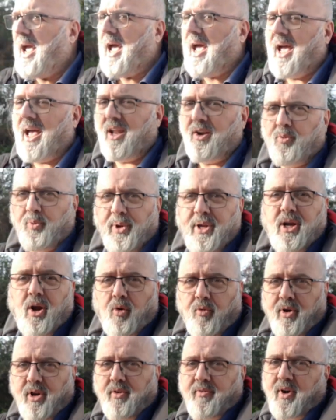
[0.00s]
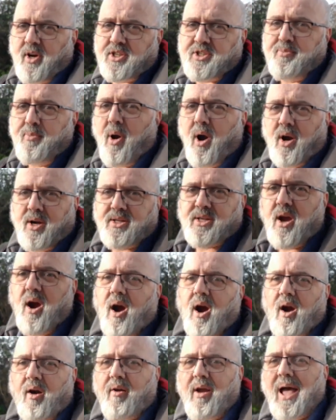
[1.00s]
And we got rid of our smart
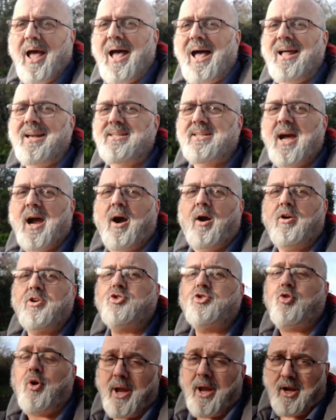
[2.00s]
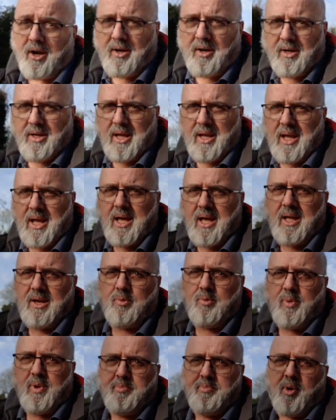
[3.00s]
car and our trailer, and
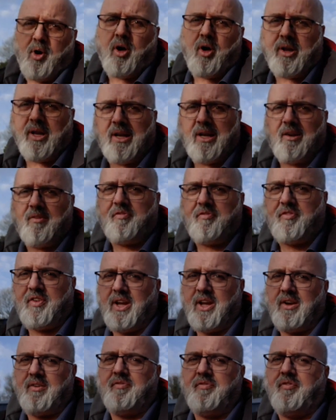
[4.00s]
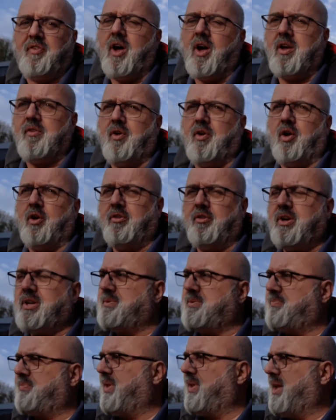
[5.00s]
we bought a little Fiat 500.
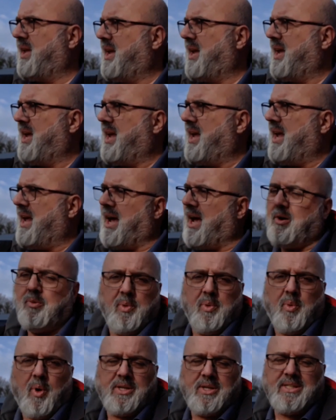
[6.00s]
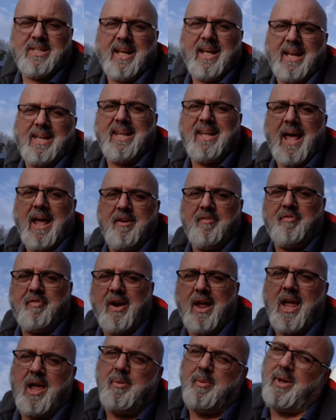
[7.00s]
And we wanted to get the
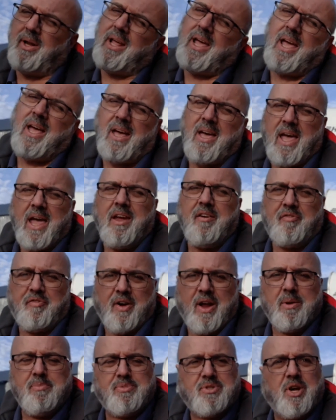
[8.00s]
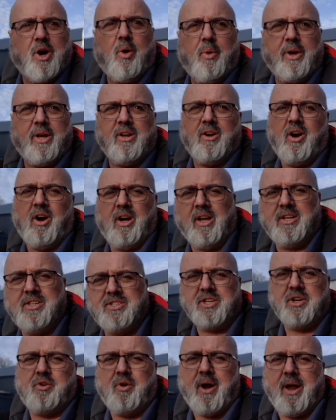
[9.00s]
A-frame, and A-frame towing in Ireland
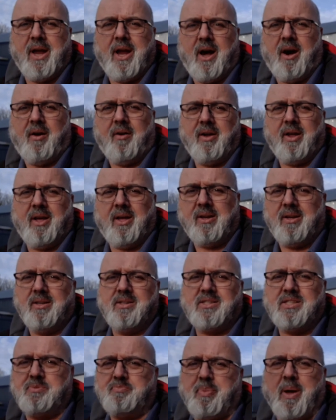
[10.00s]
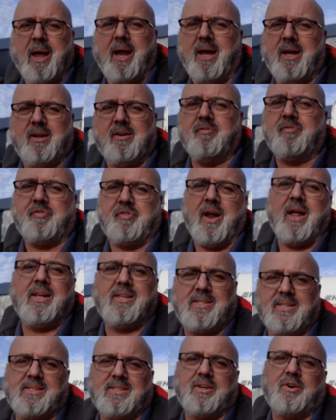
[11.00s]
is a grey area, and in Spain and
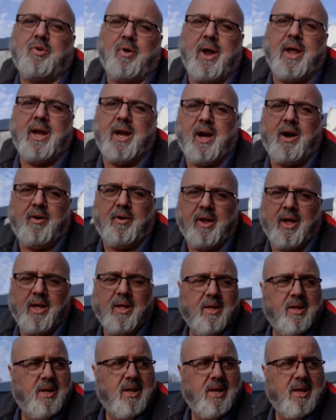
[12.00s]
France it's a grey area.